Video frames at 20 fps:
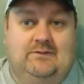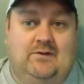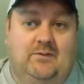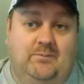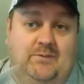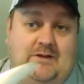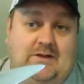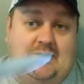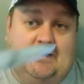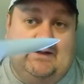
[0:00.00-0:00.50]
To
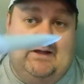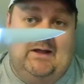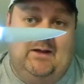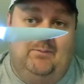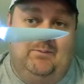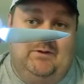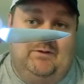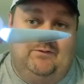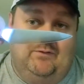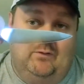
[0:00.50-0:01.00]
me, it
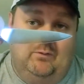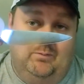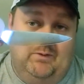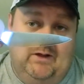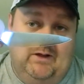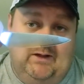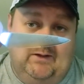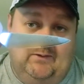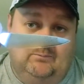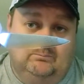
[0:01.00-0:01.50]
can't be too
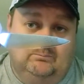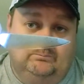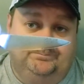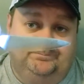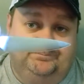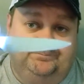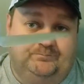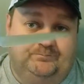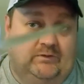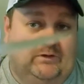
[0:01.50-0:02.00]
big.
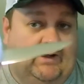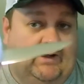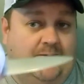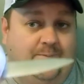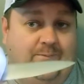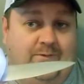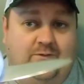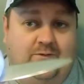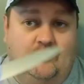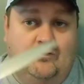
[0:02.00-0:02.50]
It
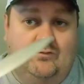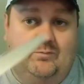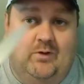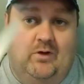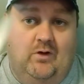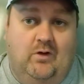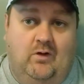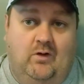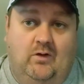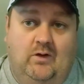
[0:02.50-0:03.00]
can't be too
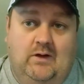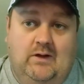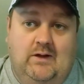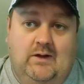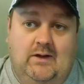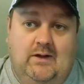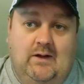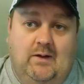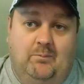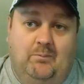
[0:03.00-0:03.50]
small.
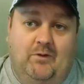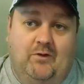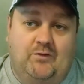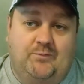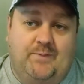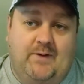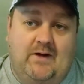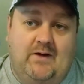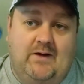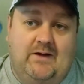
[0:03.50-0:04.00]

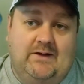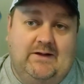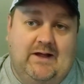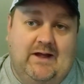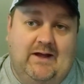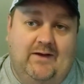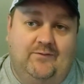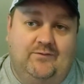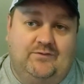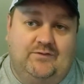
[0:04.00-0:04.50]
Most paring
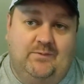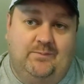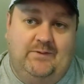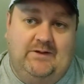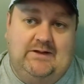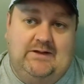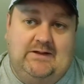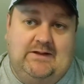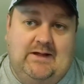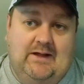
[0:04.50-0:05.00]
knives, to
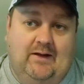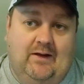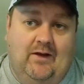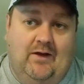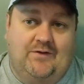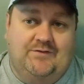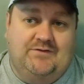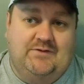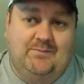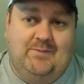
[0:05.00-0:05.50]
me, get
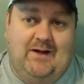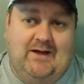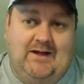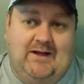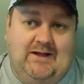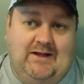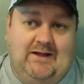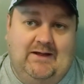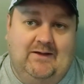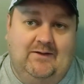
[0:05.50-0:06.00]
lost in my
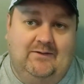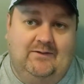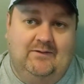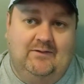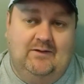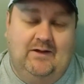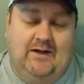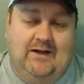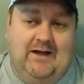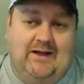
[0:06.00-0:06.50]
hand,
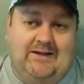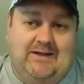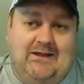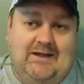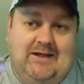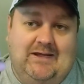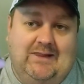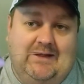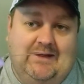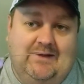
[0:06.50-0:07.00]
and I
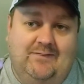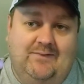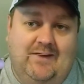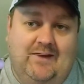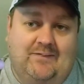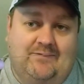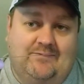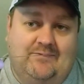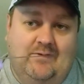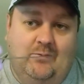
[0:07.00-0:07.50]
can't
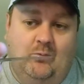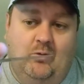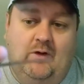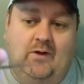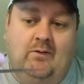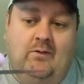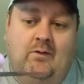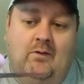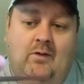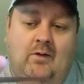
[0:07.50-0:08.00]
index them
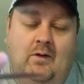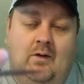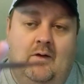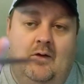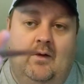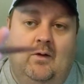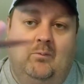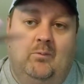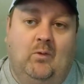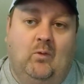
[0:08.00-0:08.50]
well.
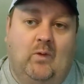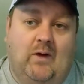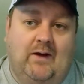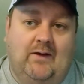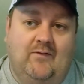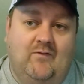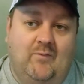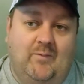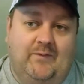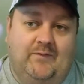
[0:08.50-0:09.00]
But what I
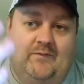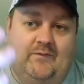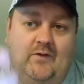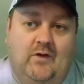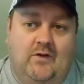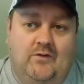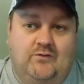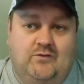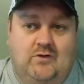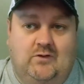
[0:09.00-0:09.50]
love about the
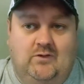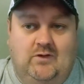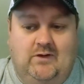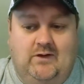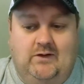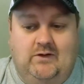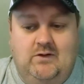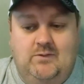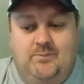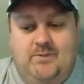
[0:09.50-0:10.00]
Doll Strong
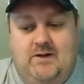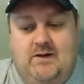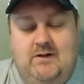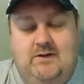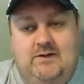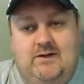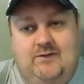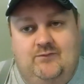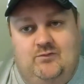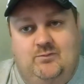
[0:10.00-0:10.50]
line, a good
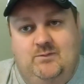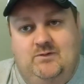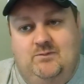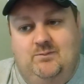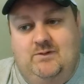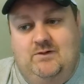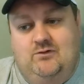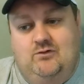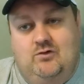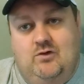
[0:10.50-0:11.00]
paring knife is meant to
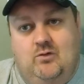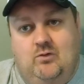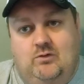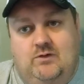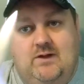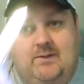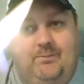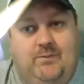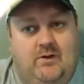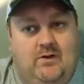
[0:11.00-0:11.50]
be
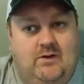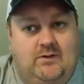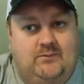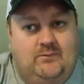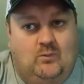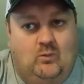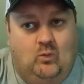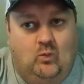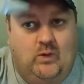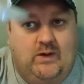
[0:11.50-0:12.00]
choked up
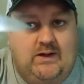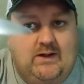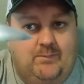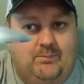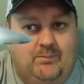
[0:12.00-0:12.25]
on, way